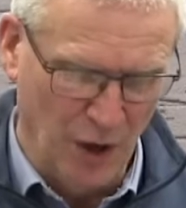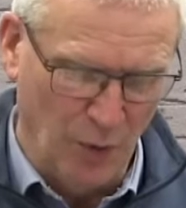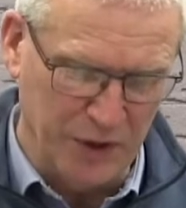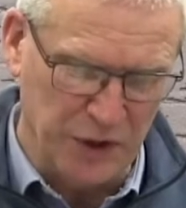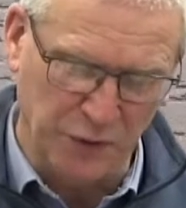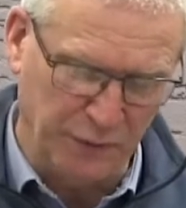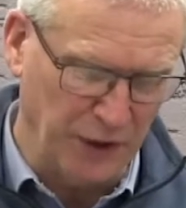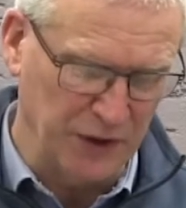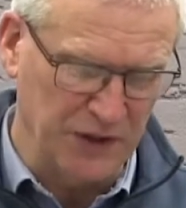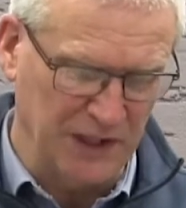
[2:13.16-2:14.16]
which
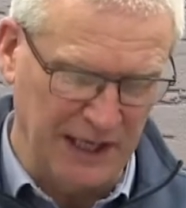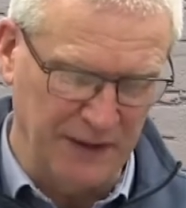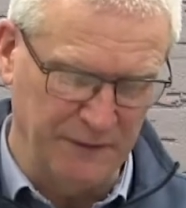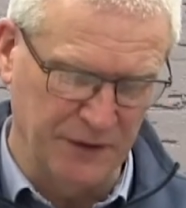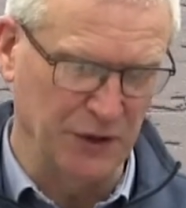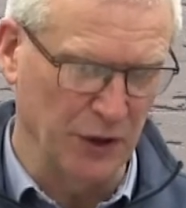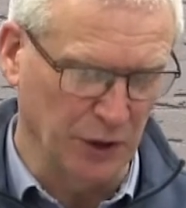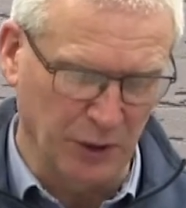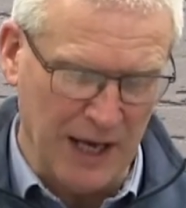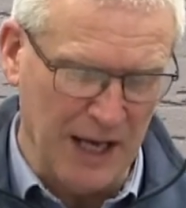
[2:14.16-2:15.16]
first lived in your
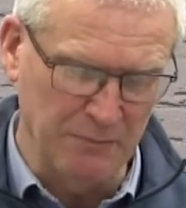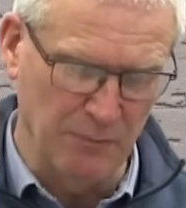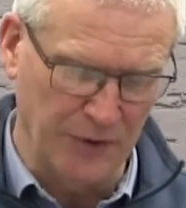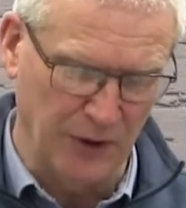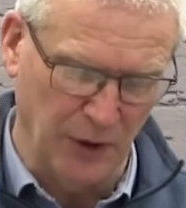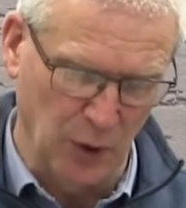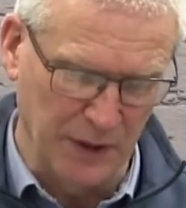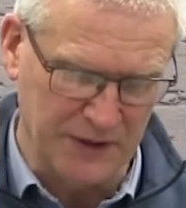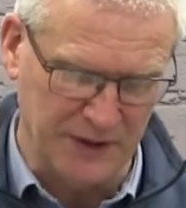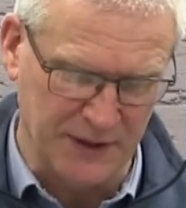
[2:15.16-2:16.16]
grandmother
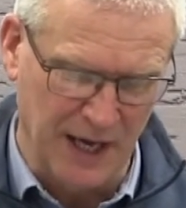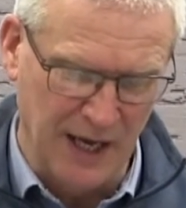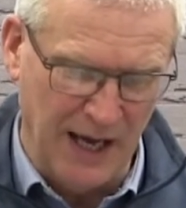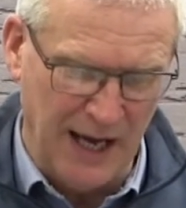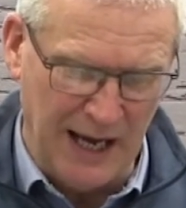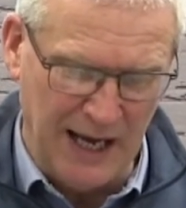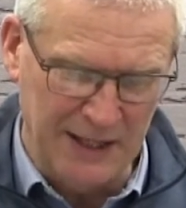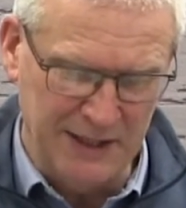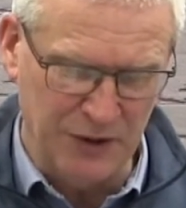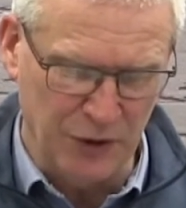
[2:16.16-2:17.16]
Lois
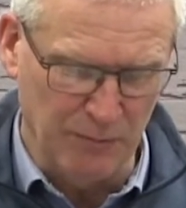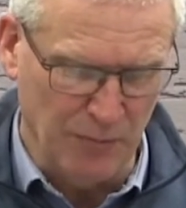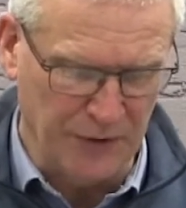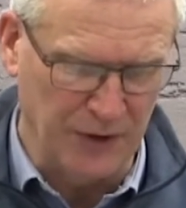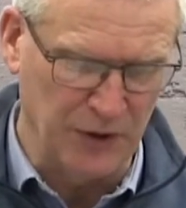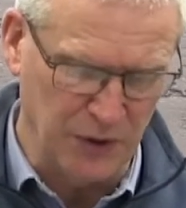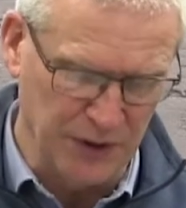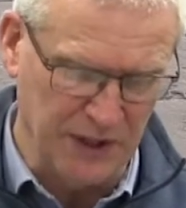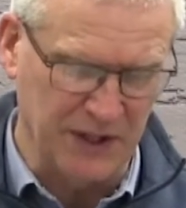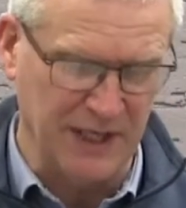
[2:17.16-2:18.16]
and in your mother
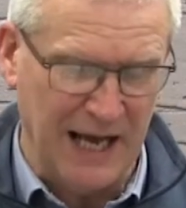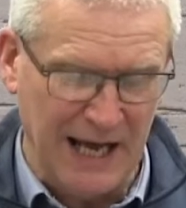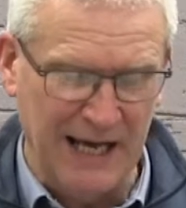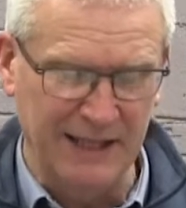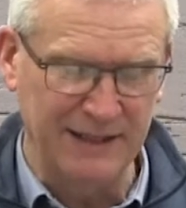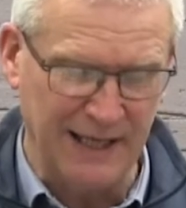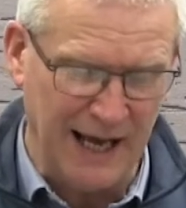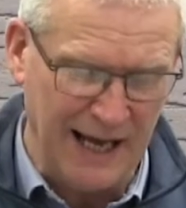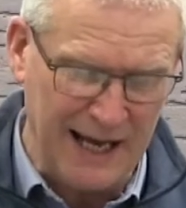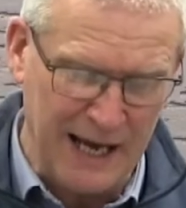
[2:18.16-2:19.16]
Eunice, and
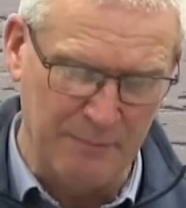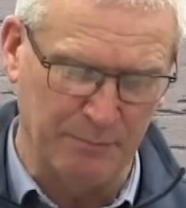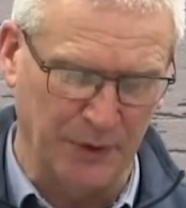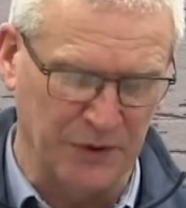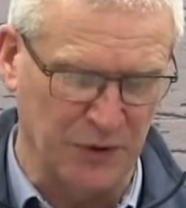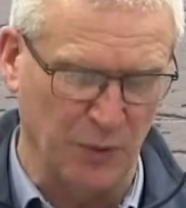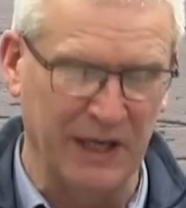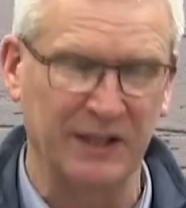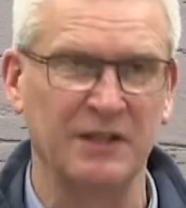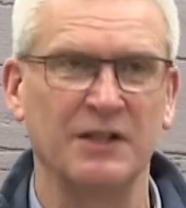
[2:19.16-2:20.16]
I am
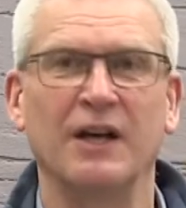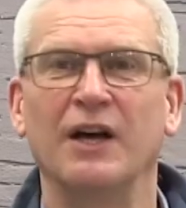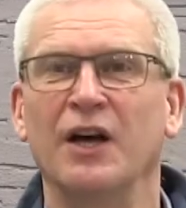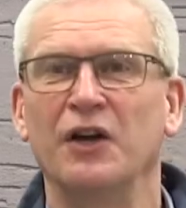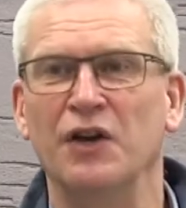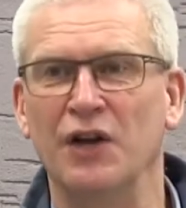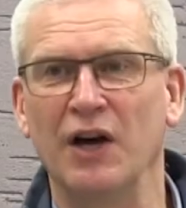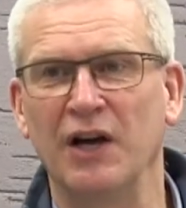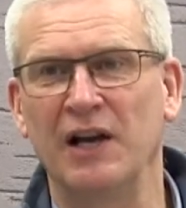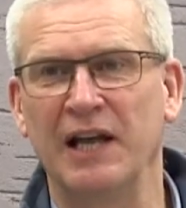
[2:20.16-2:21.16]
persuaded
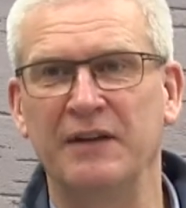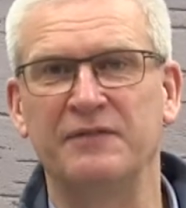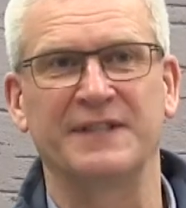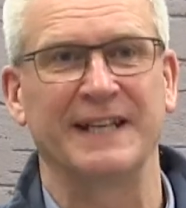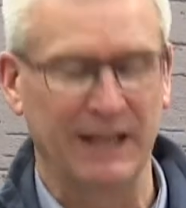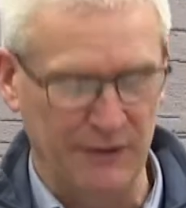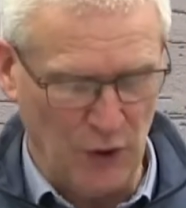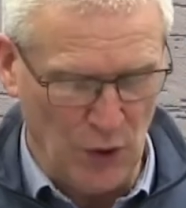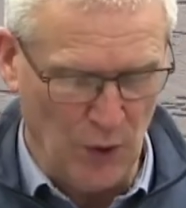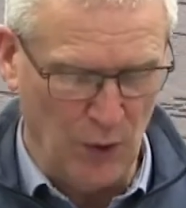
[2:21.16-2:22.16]
now lives in
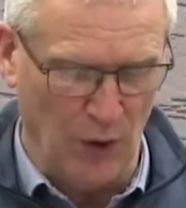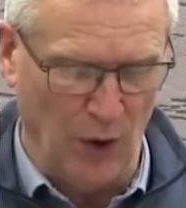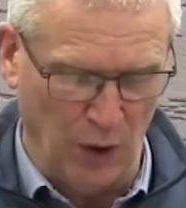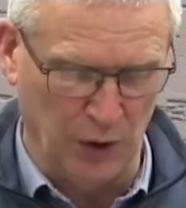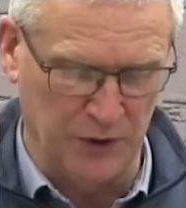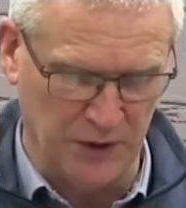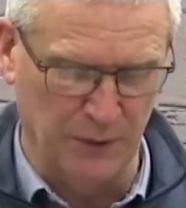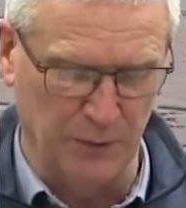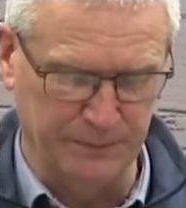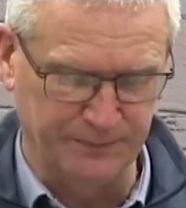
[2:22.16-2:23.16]
you also.